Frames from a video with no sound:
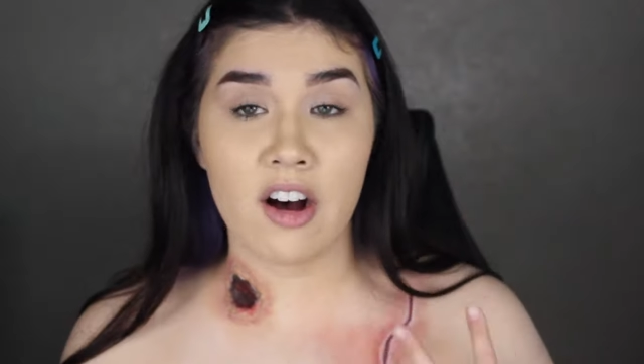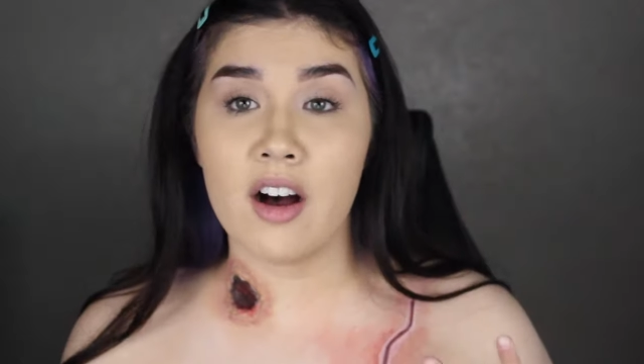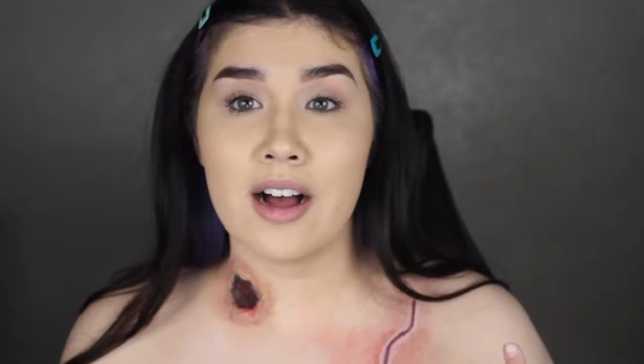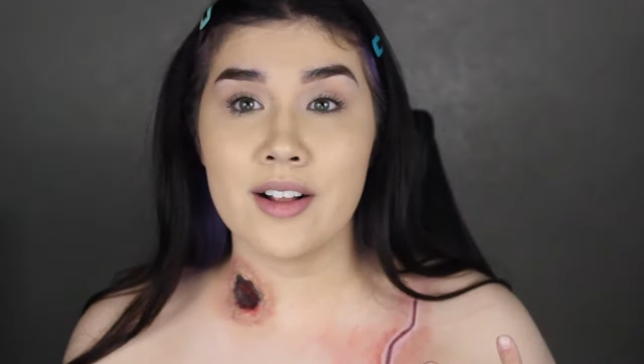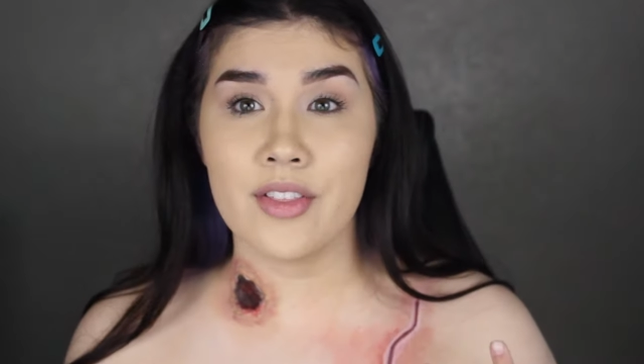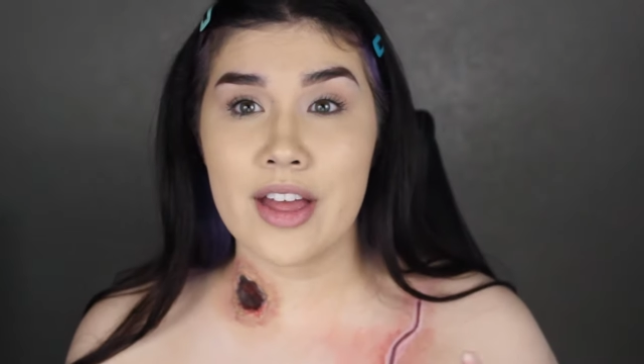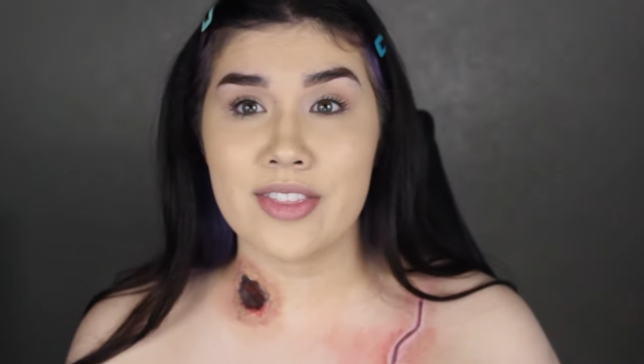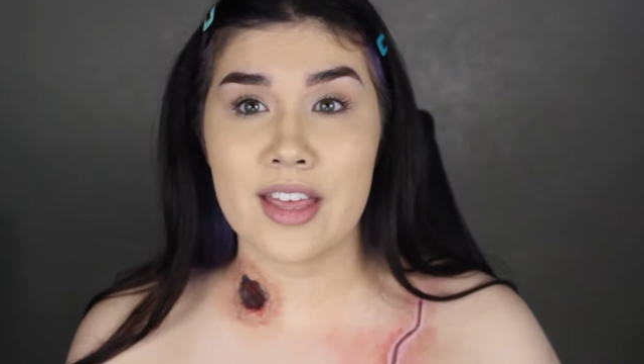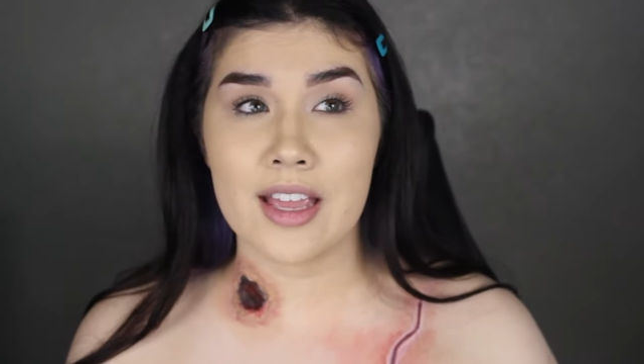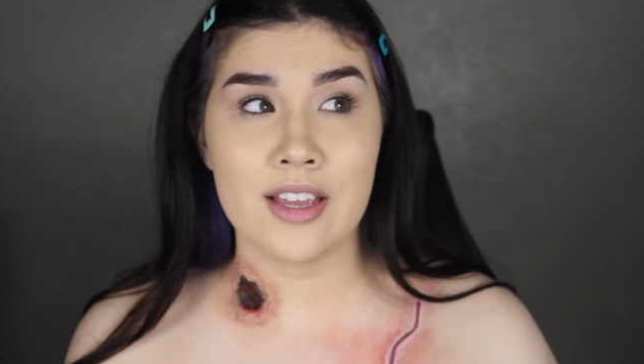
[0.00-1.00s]
awe
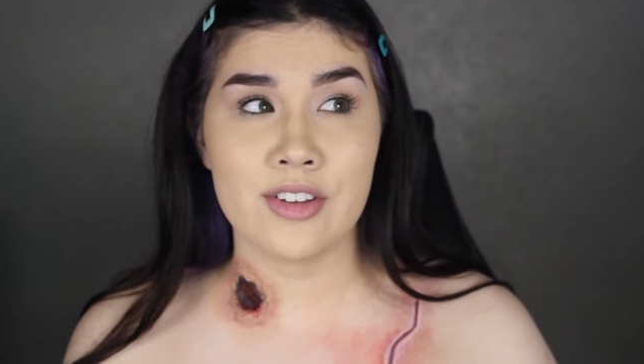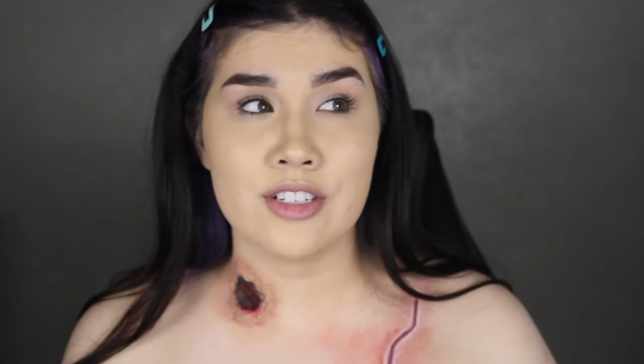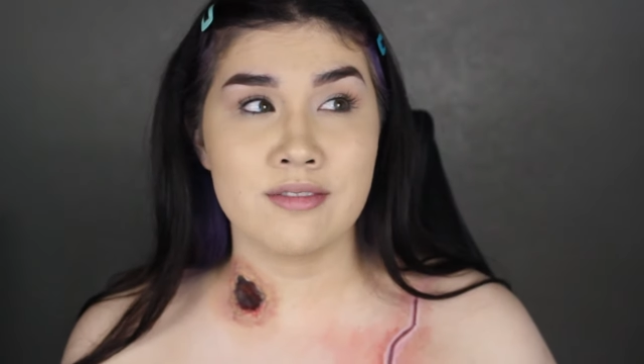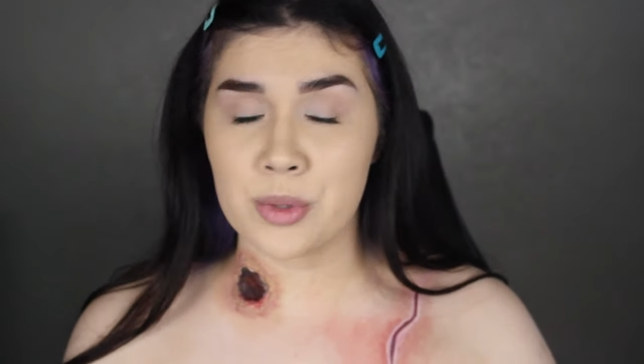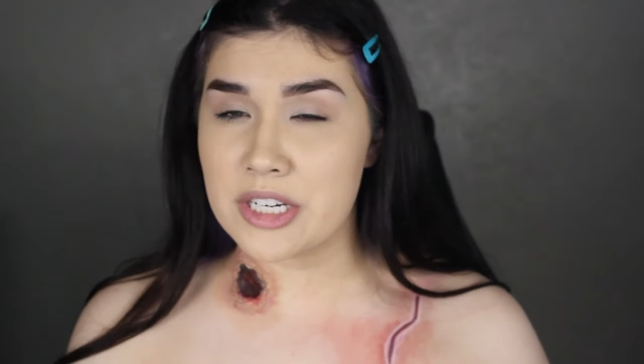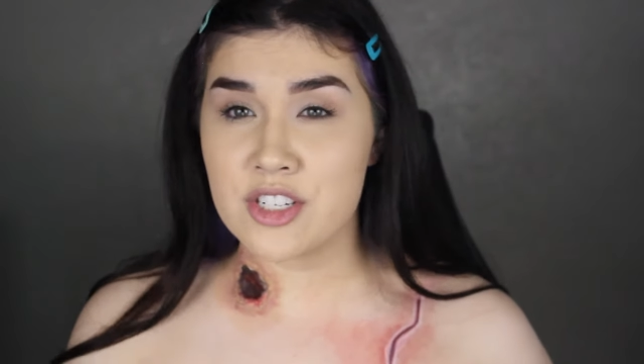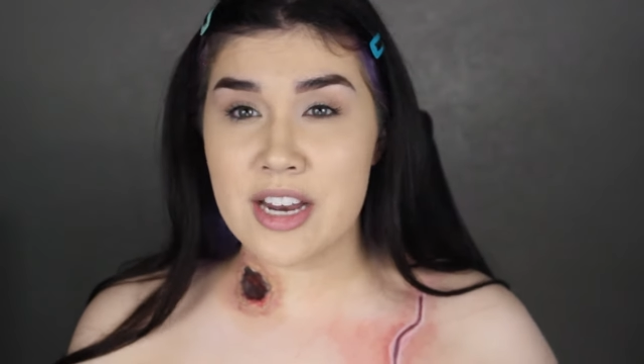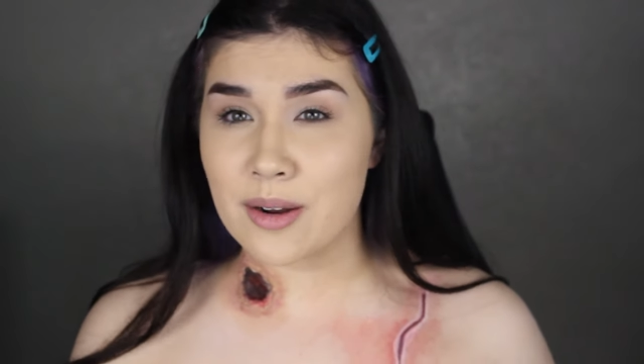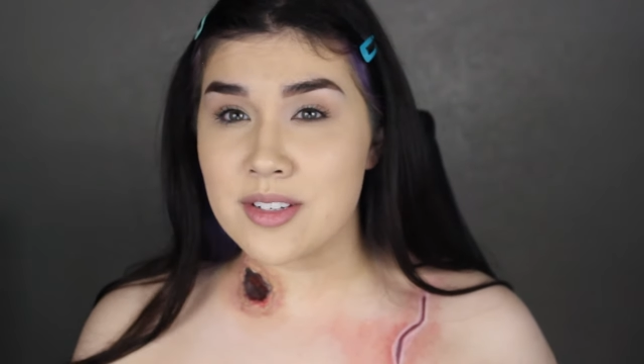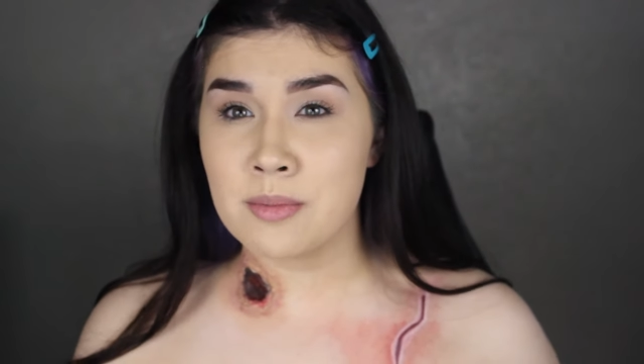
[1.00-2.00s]
that they even reached
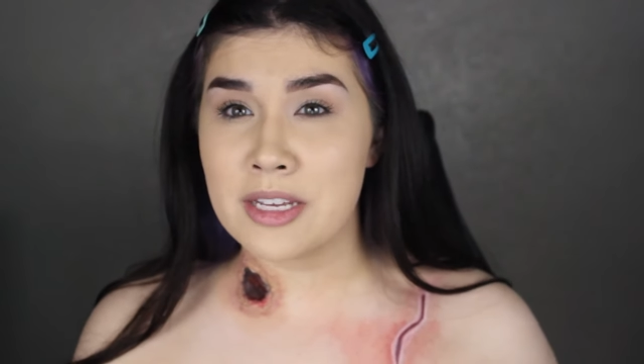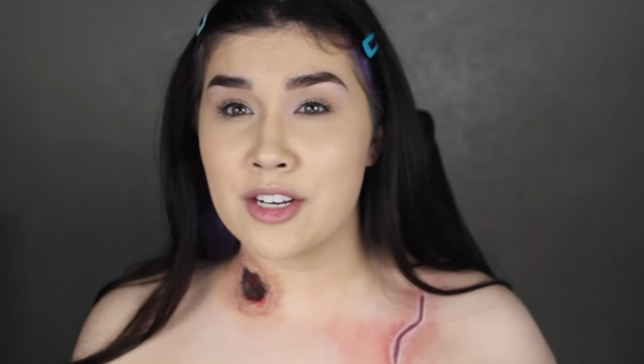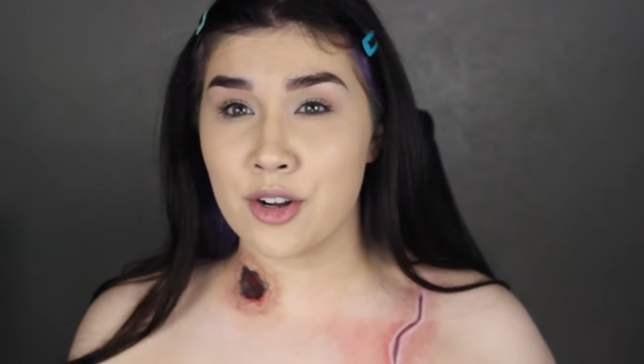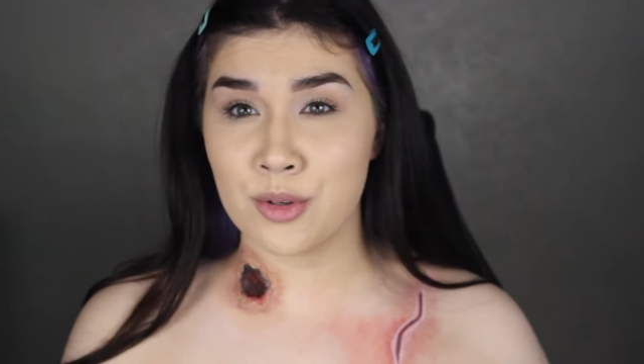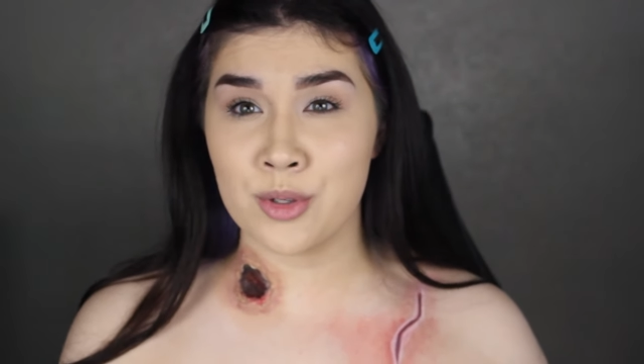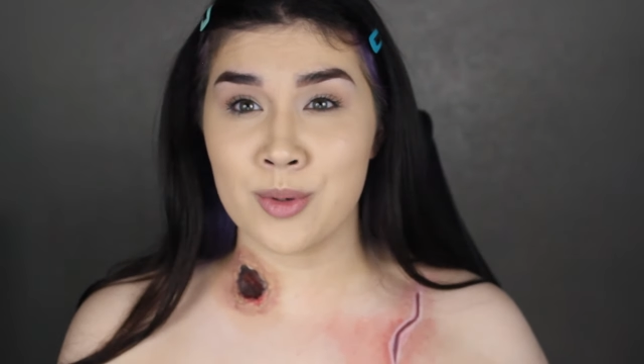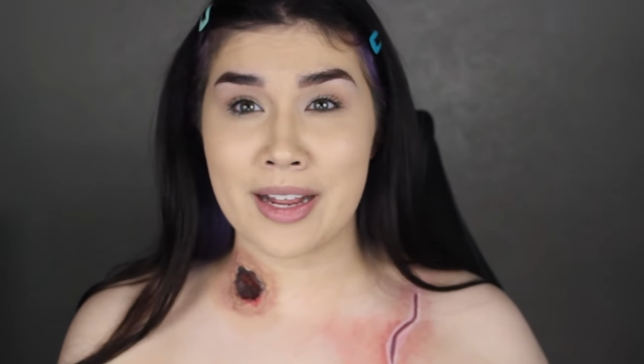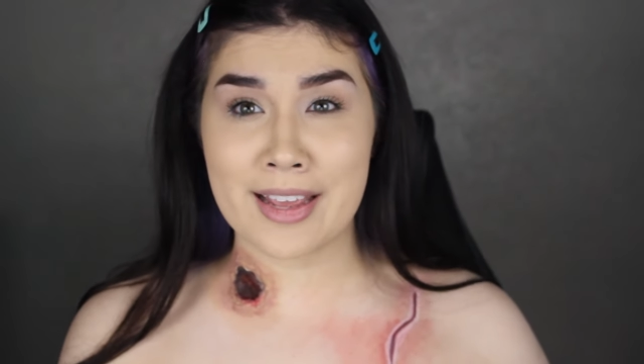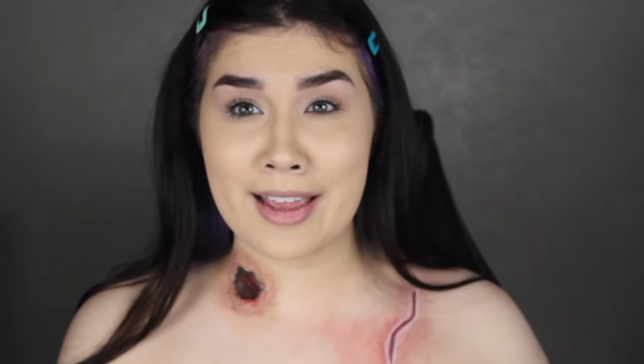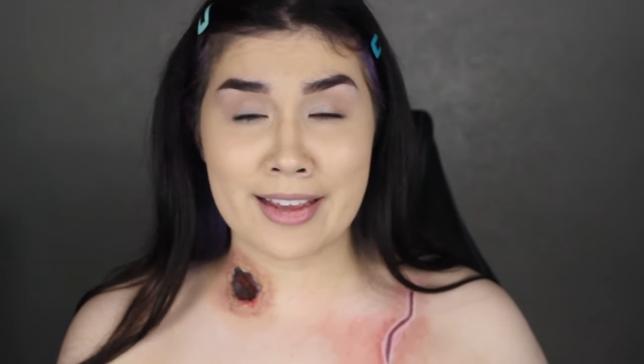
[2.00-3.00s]
out to me and know who I